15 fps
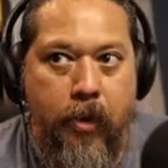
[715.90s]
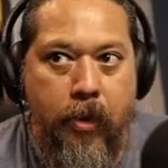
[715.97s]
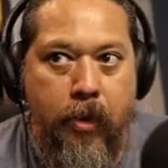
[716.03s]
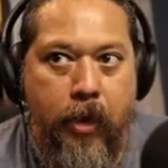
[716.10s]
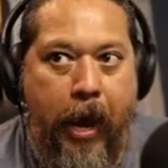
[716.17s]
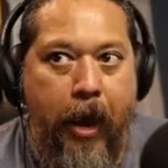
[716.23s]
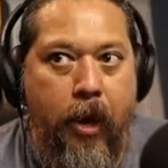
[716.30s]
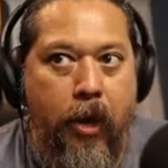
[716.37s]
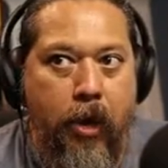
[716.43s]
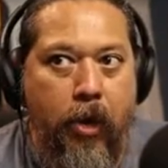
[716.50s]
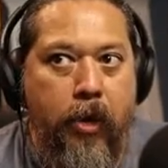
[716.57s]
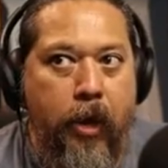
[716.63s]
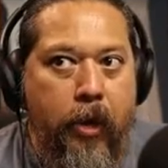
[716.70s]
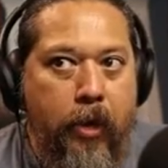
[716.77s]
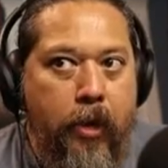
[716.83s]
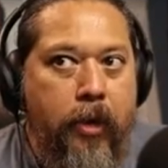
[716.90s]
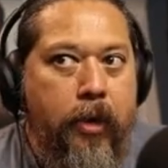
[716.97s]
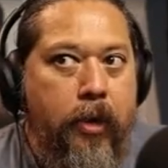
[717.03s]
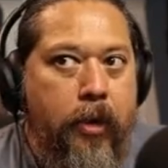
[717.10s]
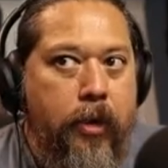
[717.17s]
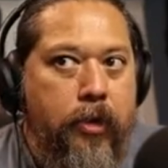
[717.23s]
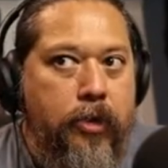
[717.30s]
Yeah. Okay.
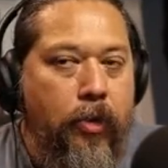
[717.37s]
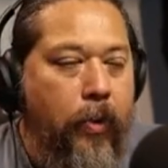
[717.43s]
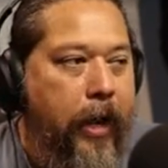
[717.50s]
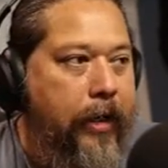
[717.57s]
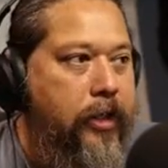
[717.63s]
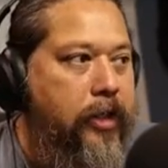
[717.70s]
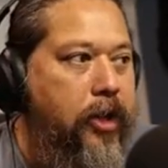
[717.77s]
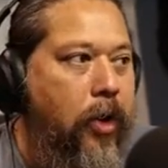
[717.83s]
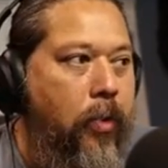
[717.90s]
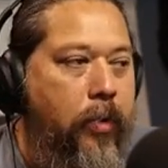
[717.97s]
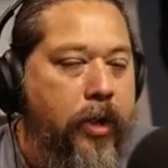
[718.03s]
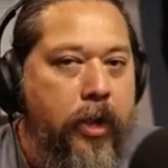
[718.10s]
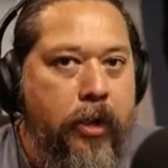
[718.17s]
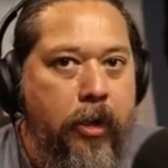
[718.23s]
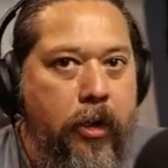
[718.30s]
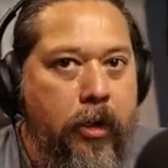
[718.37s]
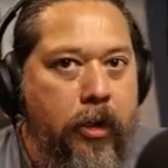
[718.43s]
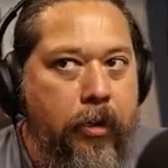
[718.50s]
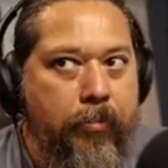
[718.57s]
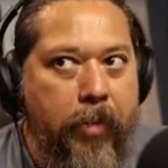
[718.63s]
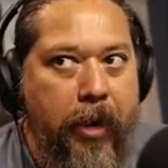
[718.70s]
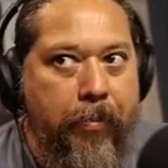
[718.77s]
So I don't hear
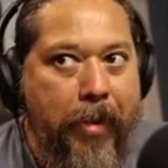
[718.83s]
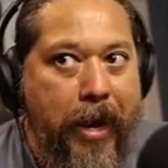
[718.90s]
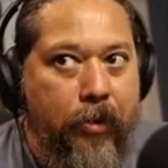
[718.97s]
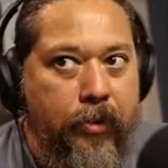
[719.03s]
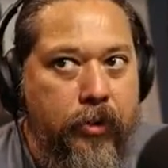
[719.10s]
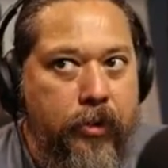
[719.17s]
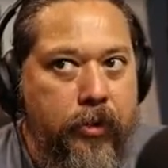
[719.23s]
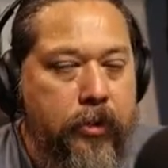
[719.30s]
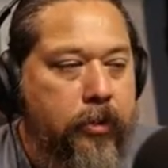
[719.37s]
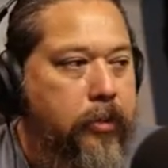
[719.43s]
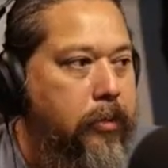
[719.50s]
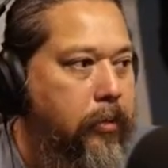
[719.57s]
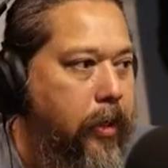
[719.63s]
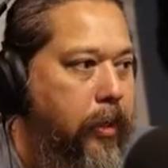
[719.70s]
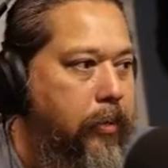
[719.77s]
my mouse, okay,